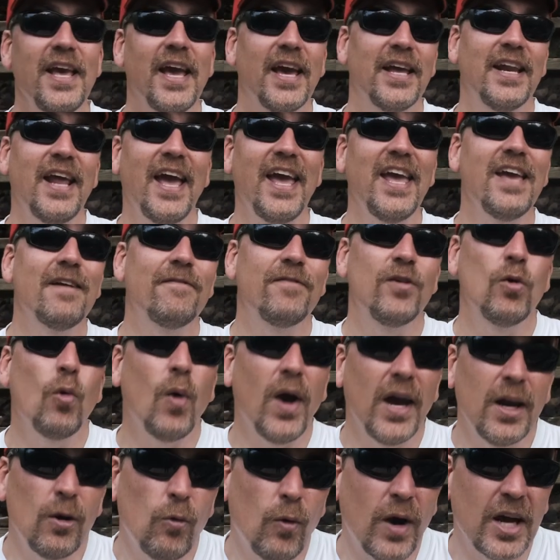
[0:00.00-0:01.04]
And hey, if you
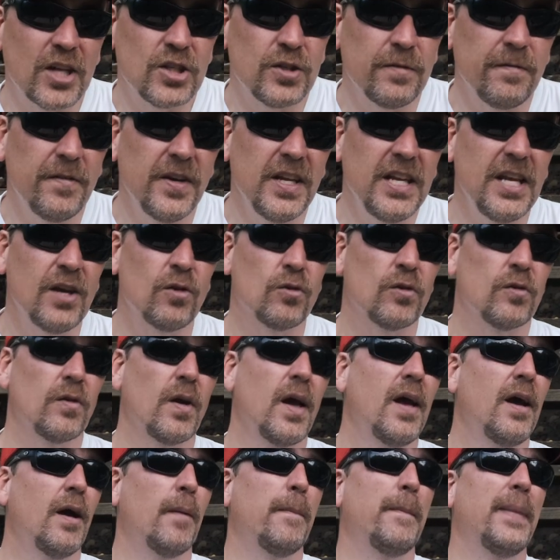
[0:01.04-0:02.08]
want to watch a video
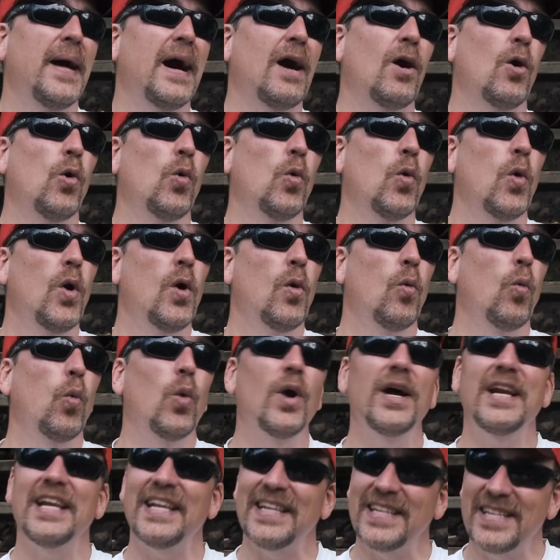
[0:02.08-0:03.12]
about
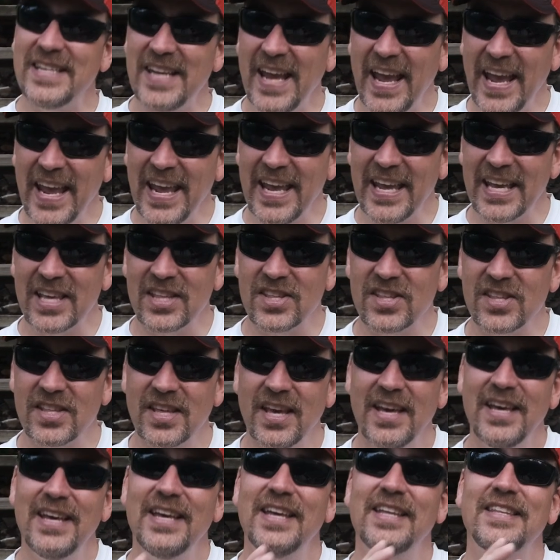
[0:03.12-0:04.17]
what it takes
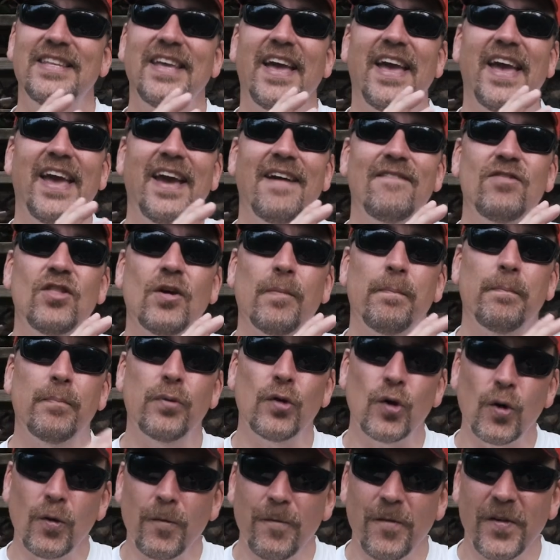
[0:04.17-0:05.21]
to have the
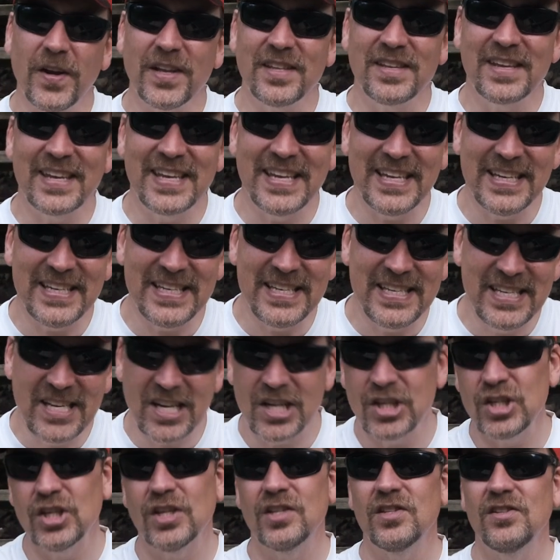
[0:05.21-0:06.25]
perfect
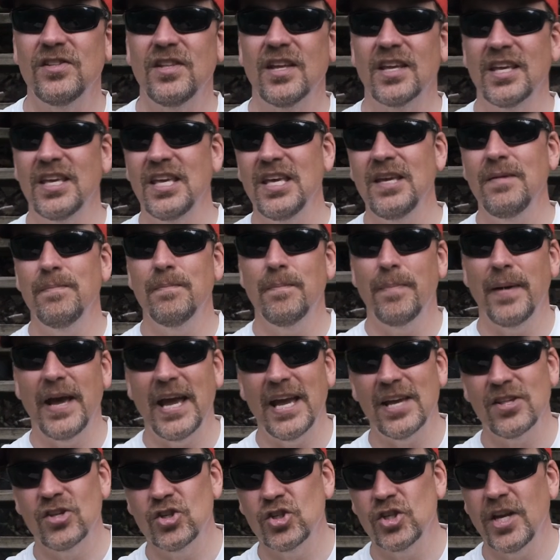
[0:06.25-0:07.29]
conditions to keep
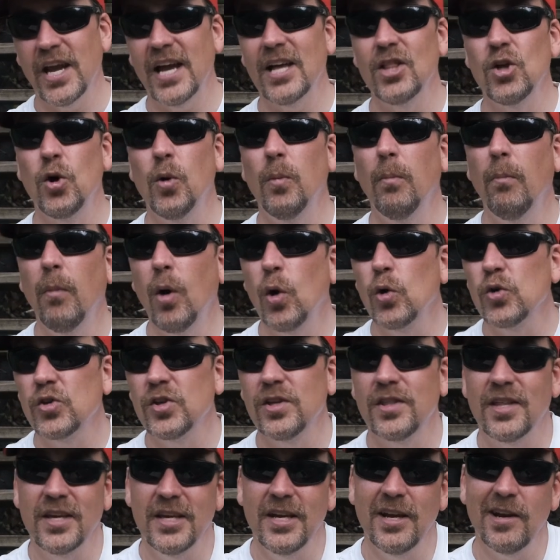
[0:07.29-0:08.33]
bass shallow most
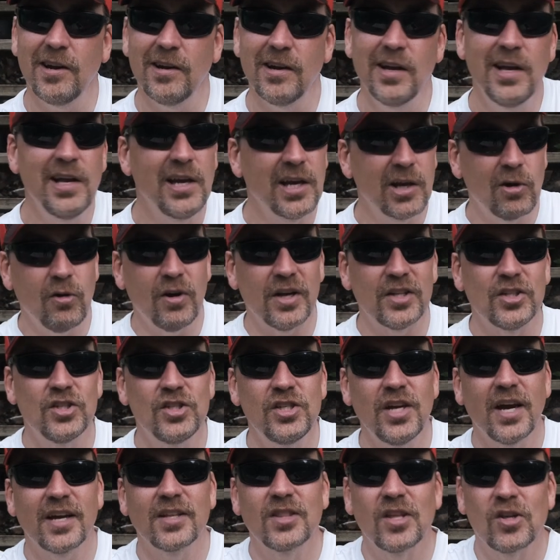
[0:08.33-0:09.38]
of the year, go ahead and
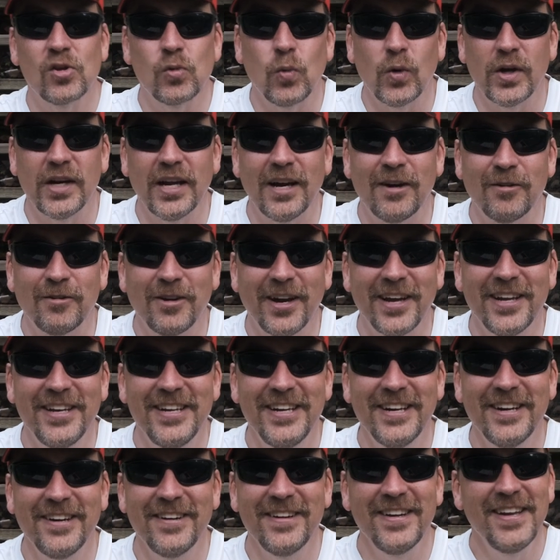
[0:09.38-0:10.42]
check this one out right
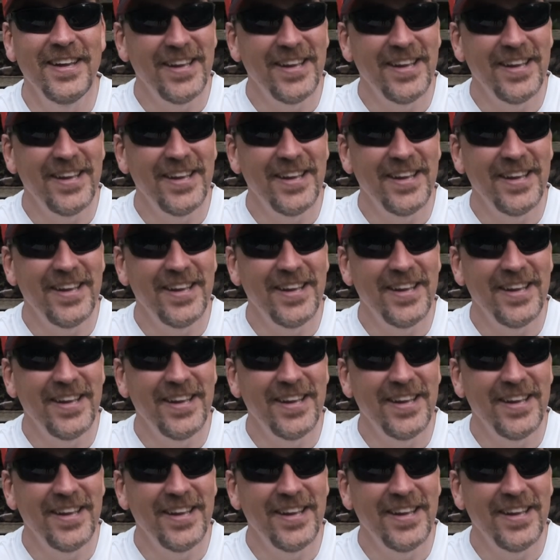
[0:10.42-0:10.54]
here.